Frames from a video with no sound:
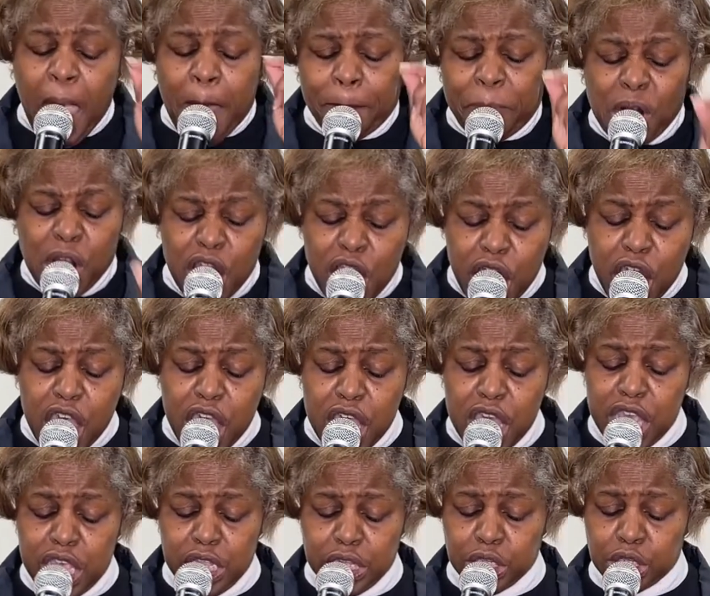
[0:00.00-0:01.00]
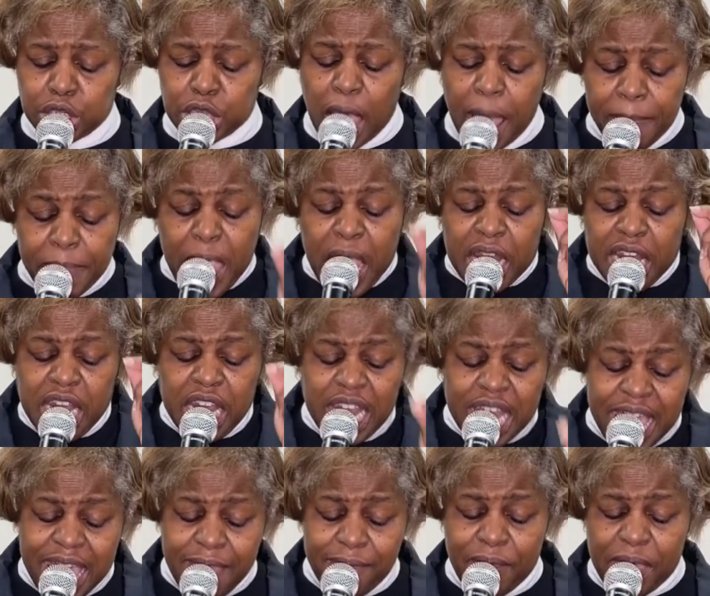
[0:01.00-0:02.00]
Please
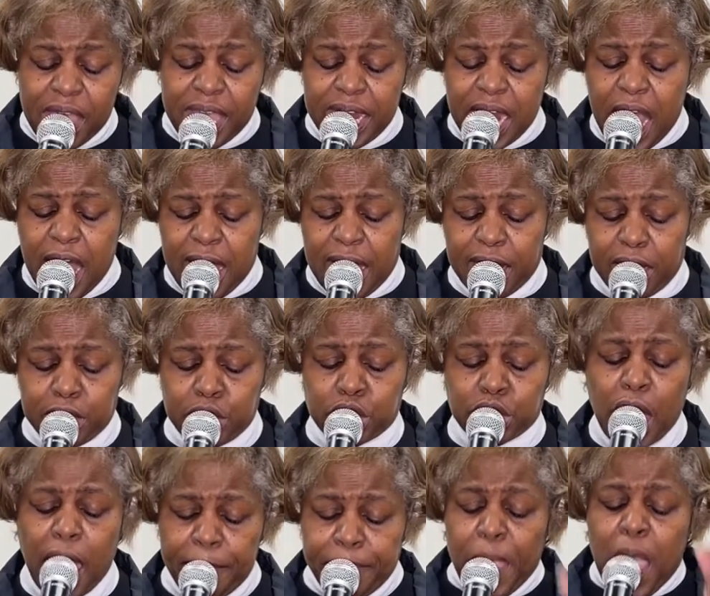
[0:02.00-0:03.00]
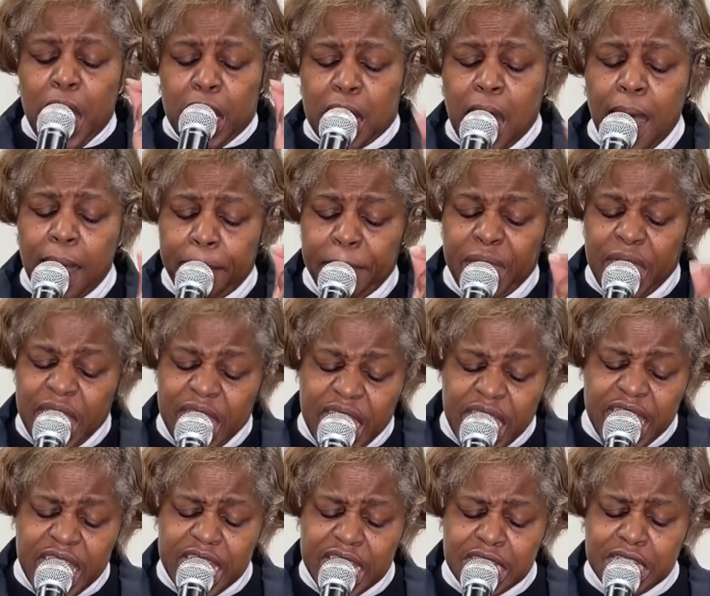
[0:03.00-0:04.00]
live in us. Come
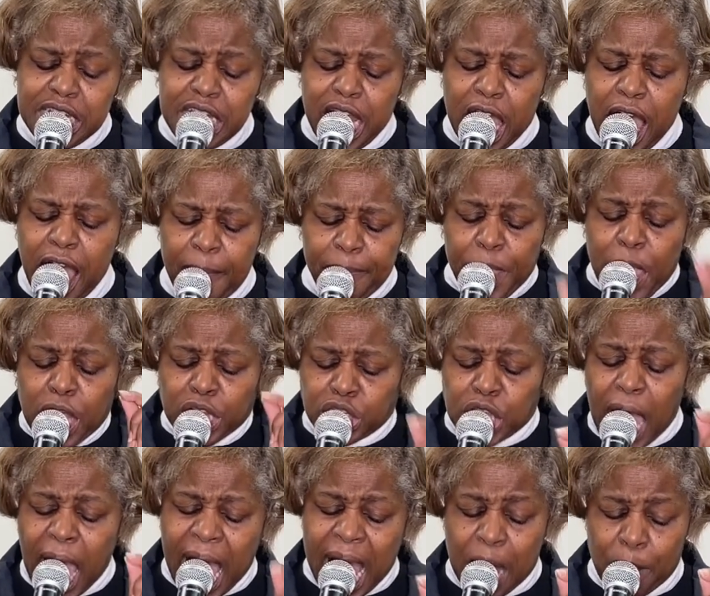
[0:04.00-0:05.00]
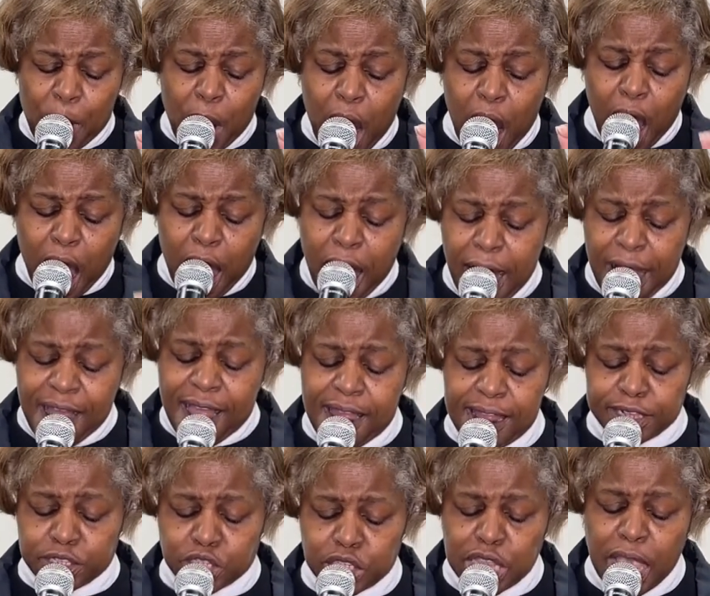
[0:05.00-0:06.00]
in to our
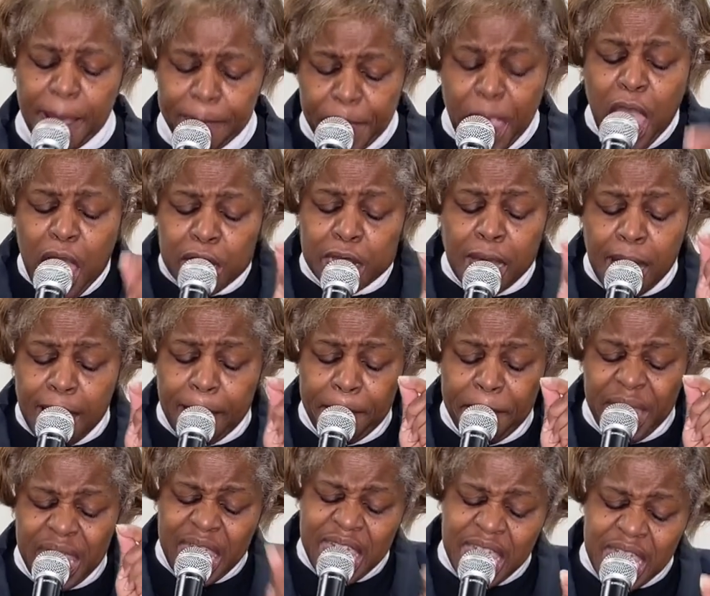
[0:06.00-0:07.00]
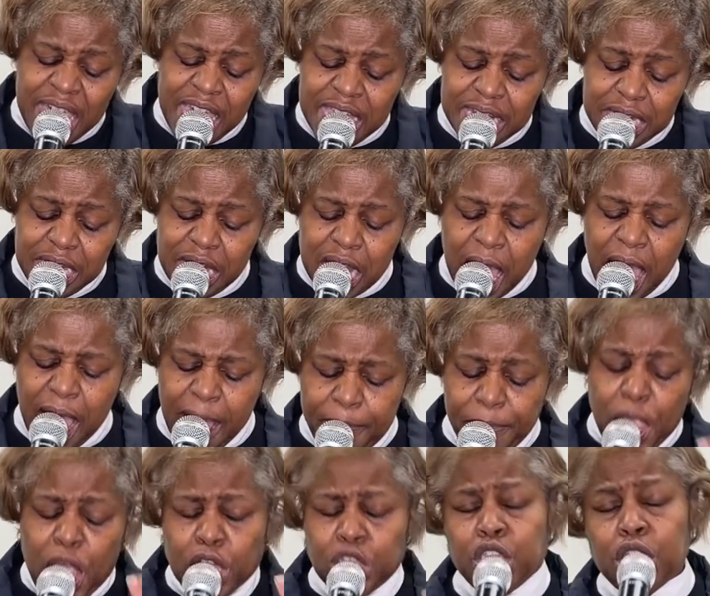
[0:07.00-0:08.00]
hearts. Come in
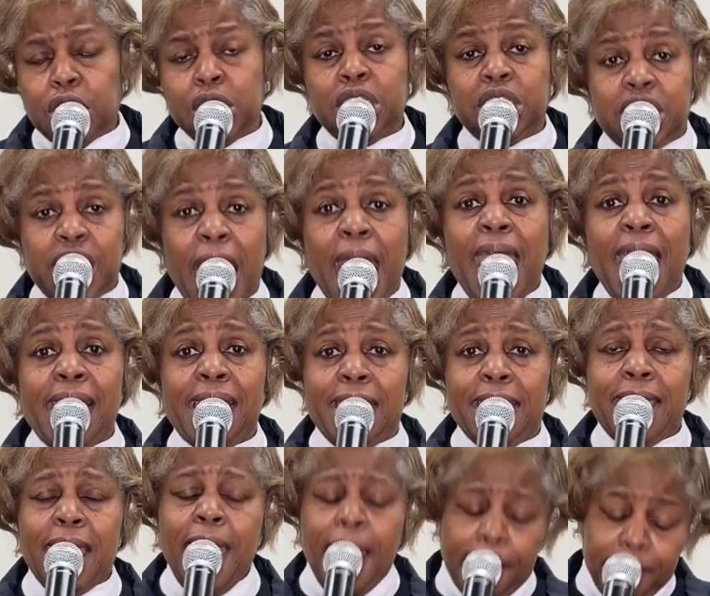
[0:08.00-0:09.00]
today.